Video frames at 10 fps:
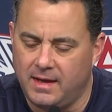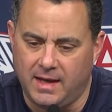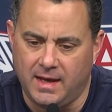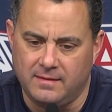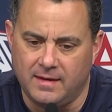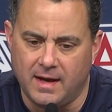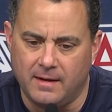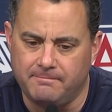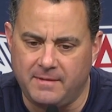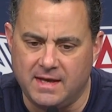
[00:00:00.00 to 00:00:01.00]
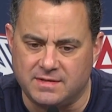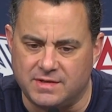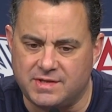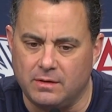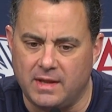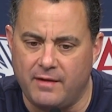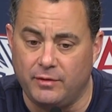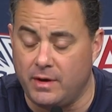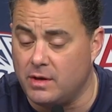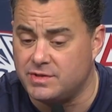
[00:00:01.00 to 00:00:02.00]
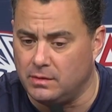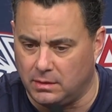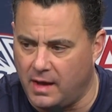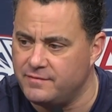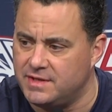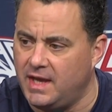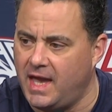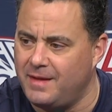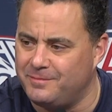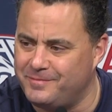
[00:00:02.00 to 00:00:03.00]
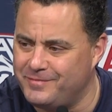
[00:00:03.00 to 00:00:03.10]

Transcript: And uh, he has a skill level. He also loves the game.